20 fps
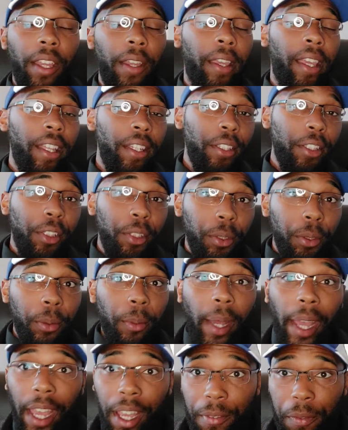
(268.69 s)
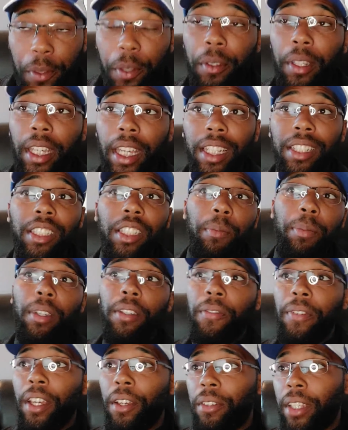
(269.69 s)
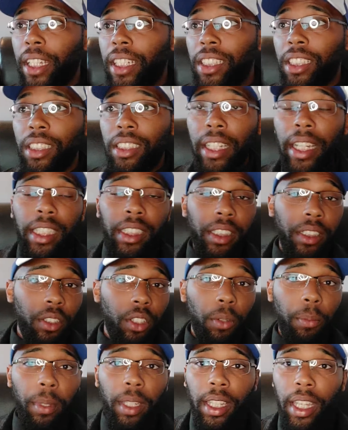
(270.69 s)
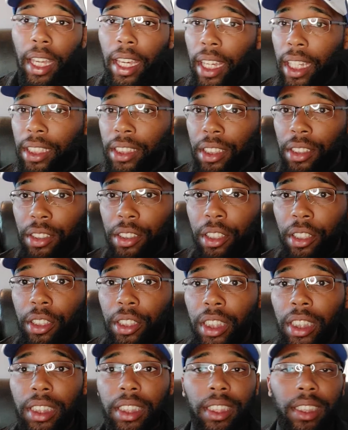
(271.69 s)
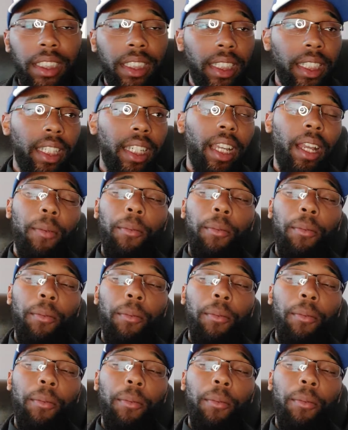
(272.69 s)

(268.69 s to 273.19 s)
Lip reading: into after the SCP Foundation is actually going to be Chaos Insurgency.